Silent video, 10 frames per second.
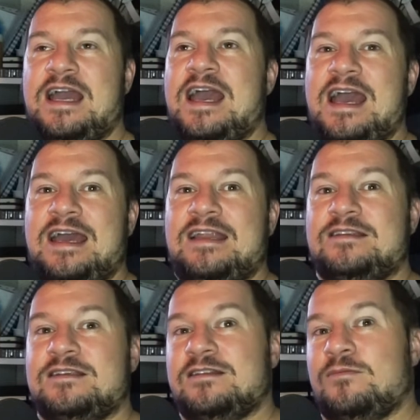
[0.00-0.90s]

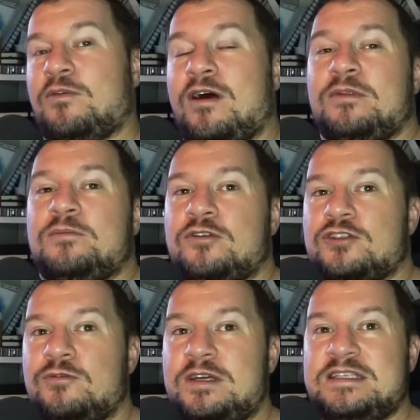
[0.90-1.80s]
And the problem
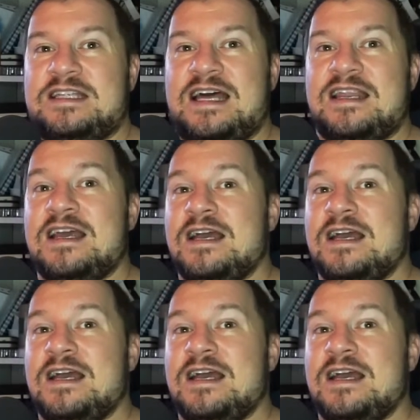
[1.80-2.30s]
also is that